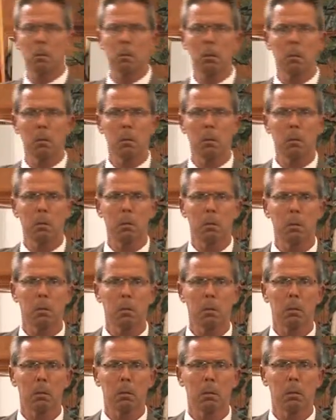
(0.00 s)

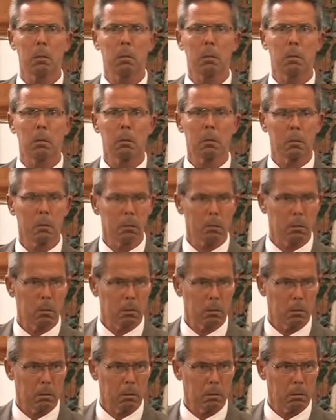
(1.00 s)
No one is speaking in this clip.